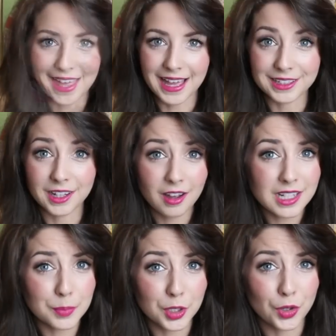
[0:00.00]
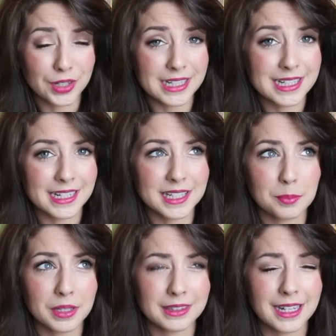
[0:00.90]
Okay, and last but not least is
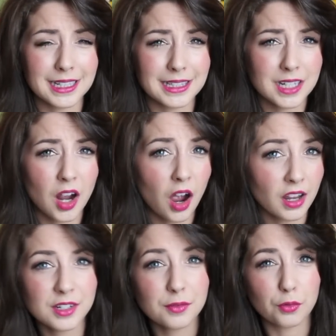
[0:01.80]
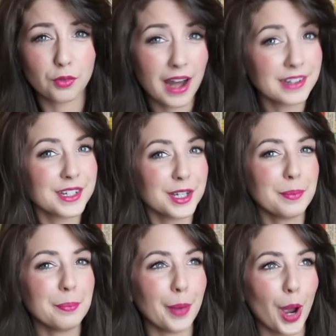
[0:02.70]
something that is kind of
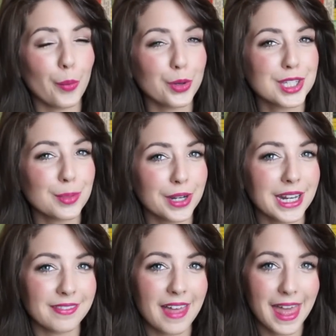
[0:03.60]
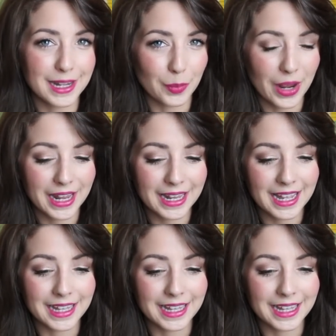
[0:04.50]
random, but I wanted to put it in there anyway.